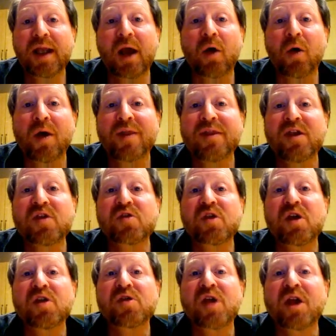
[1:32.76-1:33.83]
Now, this
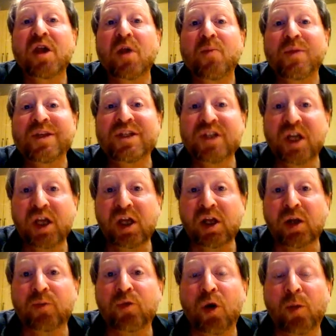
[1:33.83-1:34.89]
is a
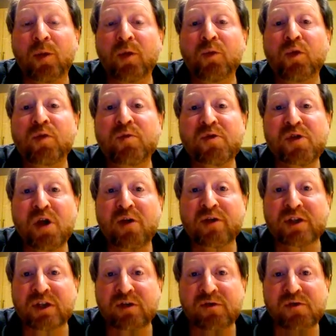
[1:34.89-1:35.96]
particular problem with
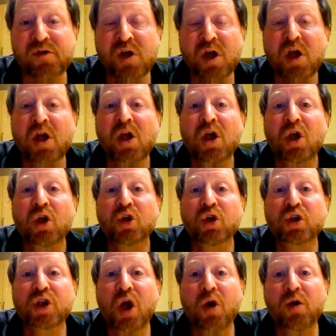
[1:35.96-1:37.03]
preservatives.
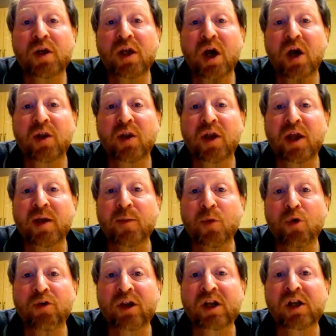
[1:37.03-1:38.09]
Not only are they
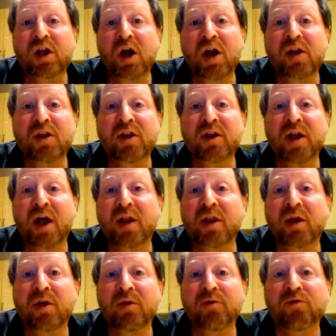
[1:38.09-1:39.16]
more inclined than
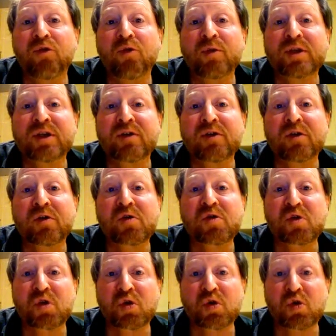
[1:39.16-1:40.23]
other raw materials
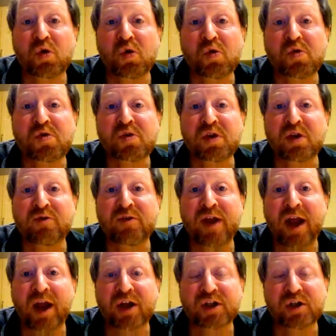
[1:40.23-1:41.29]
to cause skin
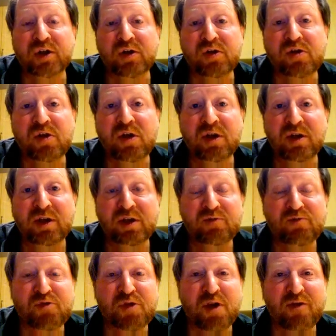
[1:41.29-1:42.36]
reactions,
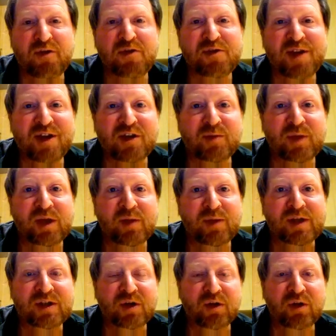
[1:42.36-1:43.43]
preservatives tend to be a
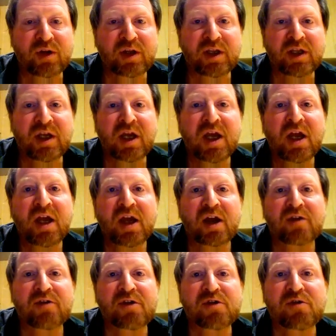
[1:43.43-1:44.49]
bit on the
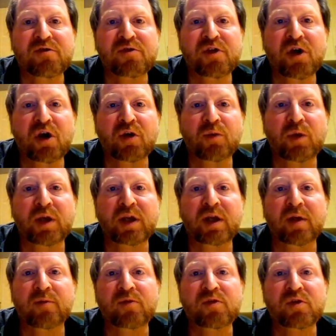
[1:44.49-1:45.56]
aggressive side when it
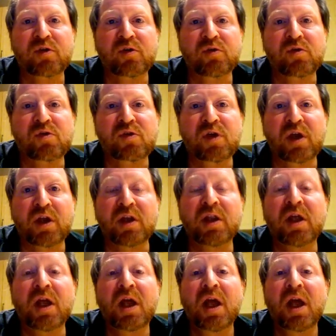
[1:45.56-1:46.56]
comes to skin,